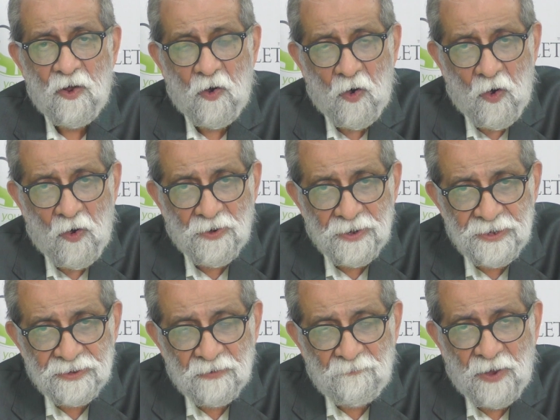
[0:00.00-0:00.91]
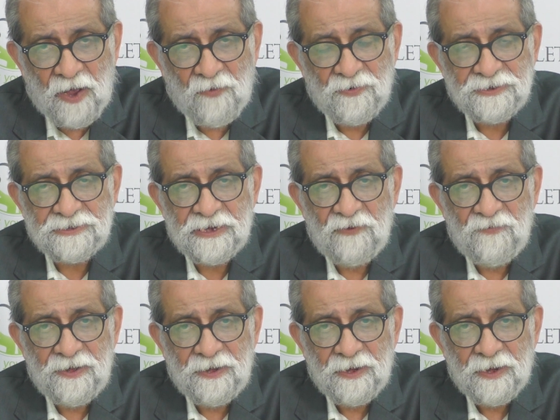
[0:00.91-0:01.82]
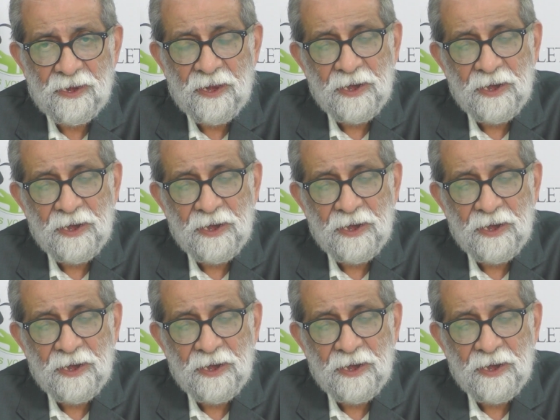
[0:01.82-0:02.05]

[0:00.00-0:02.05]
or in the powers given